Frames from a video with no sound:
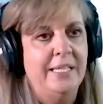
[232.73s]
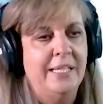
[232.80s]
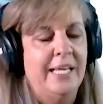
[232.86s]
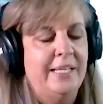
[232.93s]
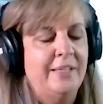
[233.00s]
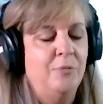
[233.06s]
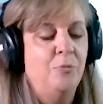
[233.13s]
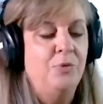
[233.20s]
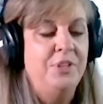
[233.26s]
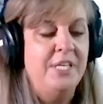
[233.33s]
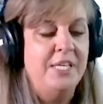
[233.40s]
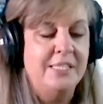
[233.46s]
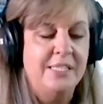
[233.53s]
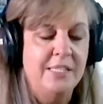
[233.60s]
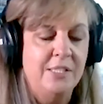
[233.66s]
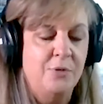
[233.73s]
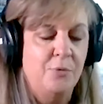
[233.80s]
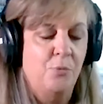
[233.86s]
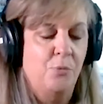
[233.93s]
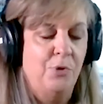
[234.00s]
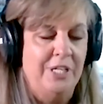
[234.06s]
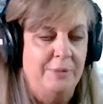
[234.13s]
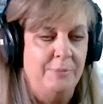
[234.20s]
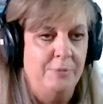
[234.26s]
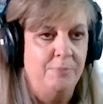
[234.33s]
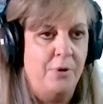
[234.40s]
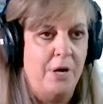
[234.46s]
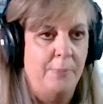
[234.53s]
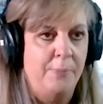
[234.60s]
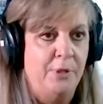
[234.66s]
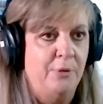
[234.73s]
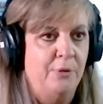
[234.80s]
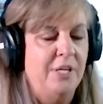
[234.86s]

Like this has really been popular.